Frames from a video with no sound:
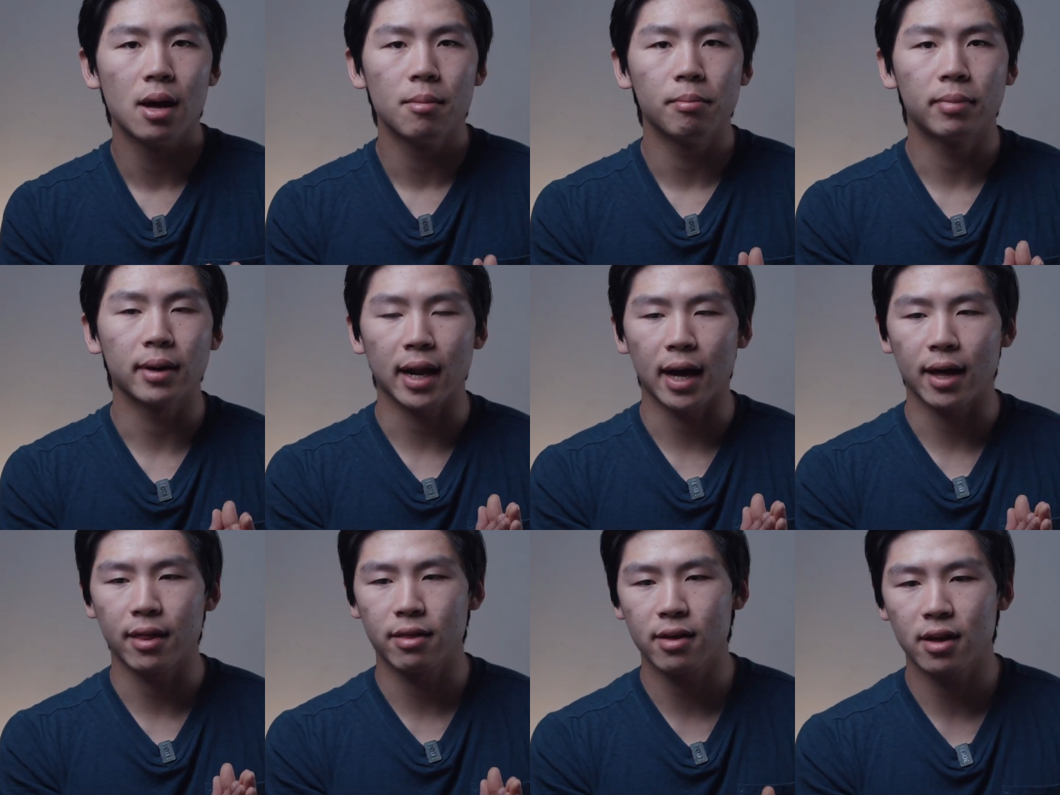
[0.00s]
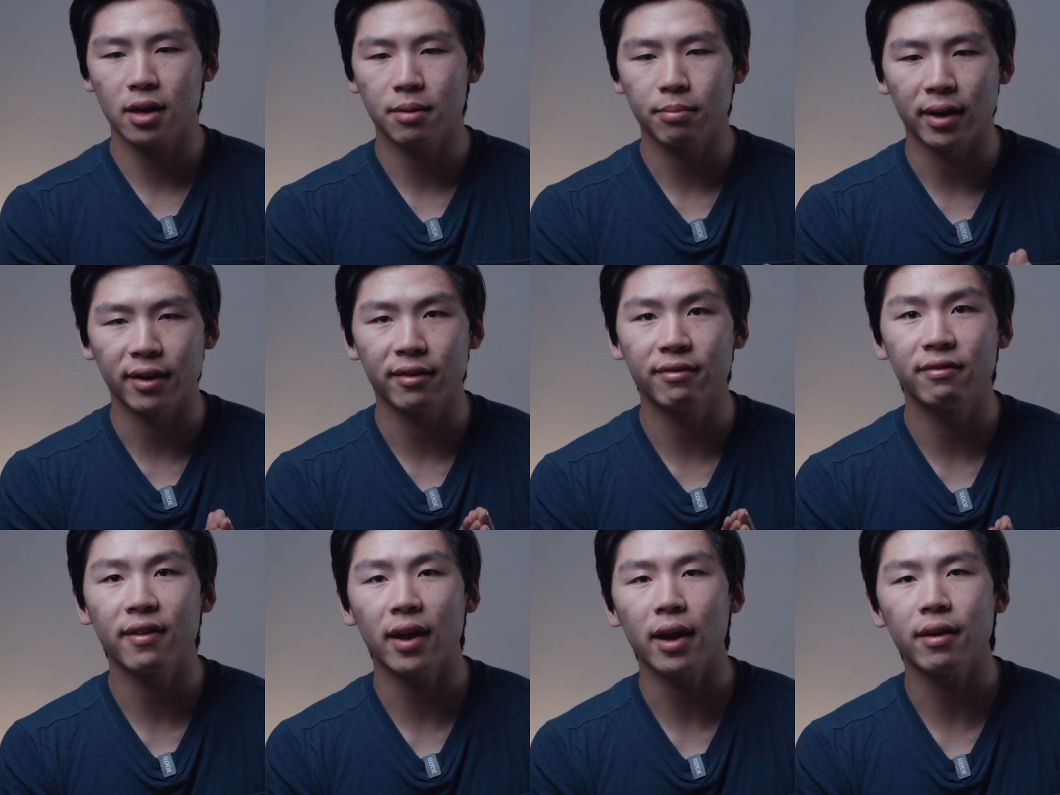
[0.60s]
but I think my
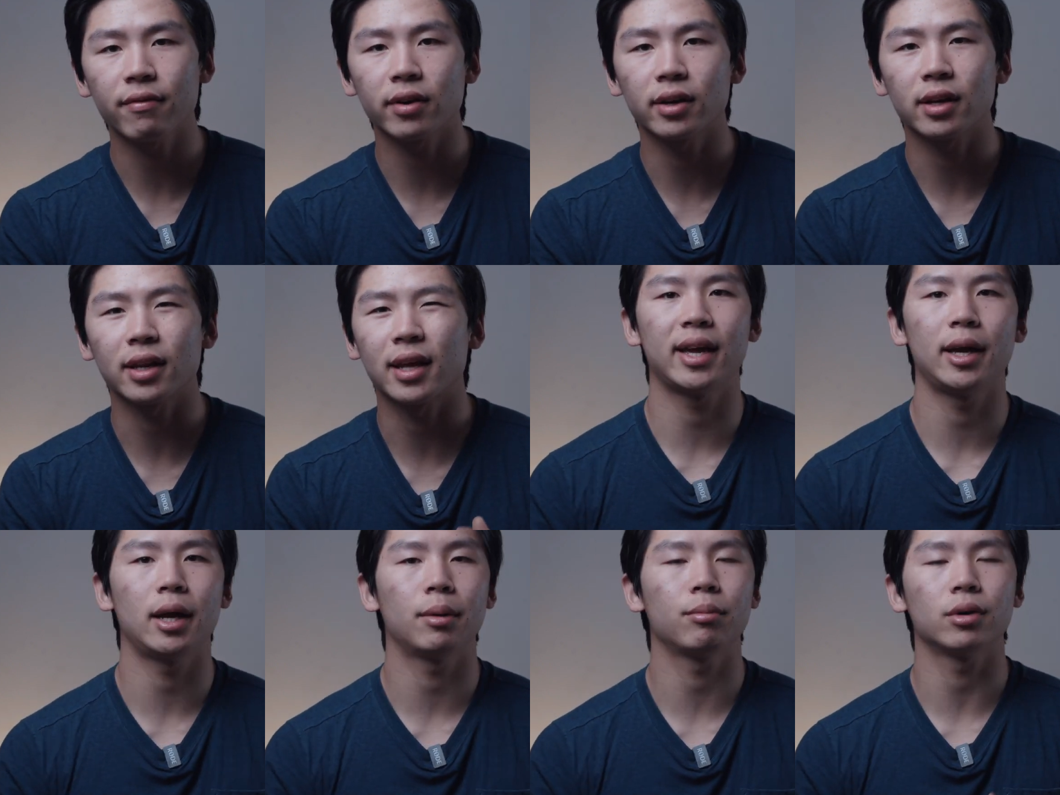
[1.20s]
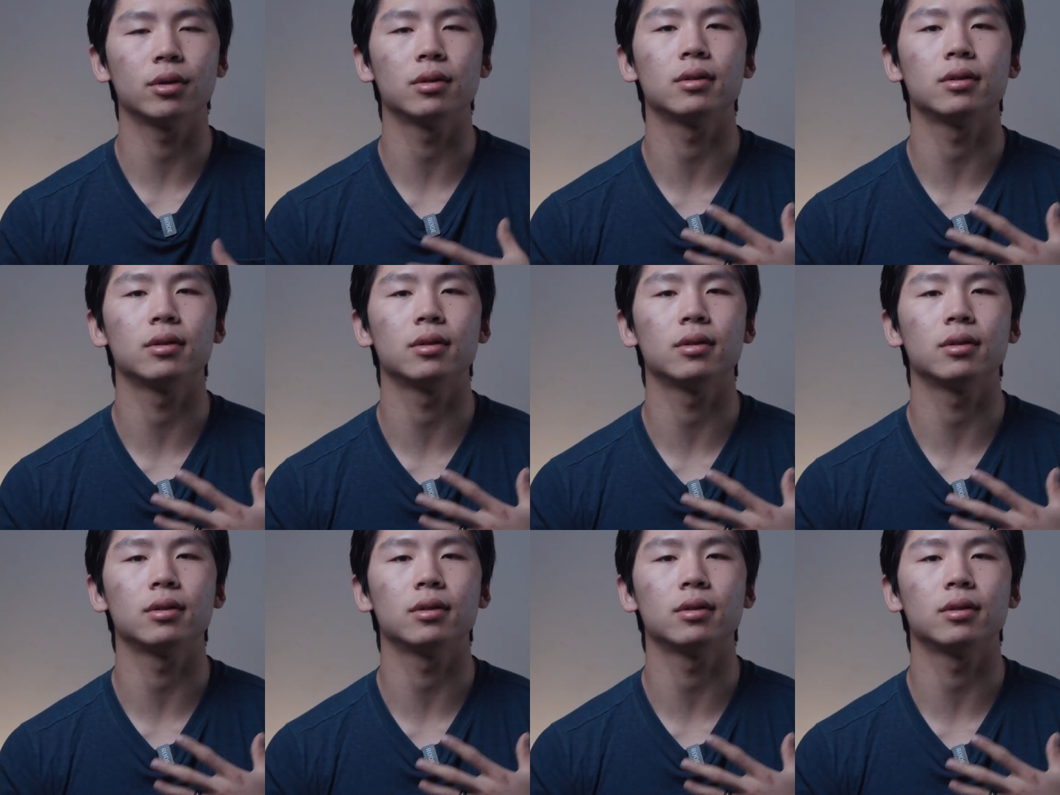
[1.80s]
favorite camera